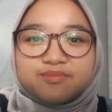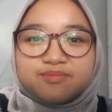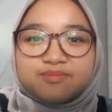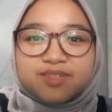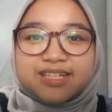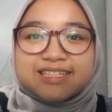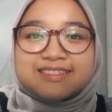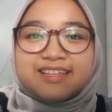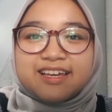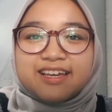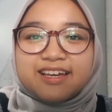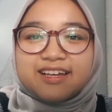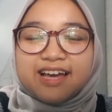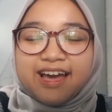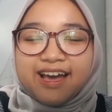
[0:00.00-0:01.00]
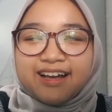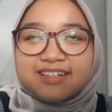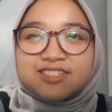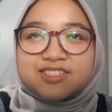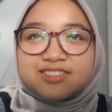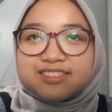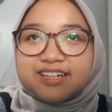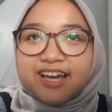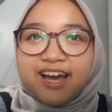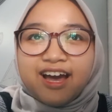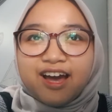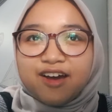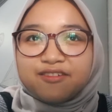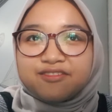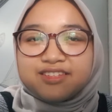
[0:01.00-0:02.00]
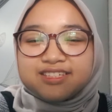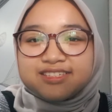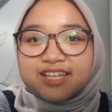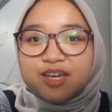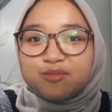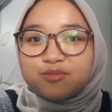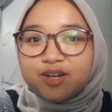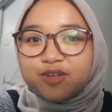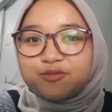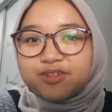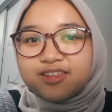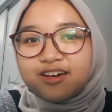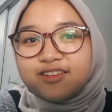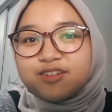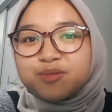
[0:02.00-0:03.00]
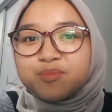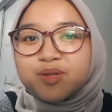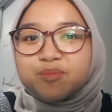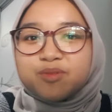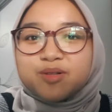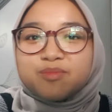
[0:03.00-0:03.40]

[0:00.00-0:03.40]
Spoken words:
Because they actually have the same right with other people,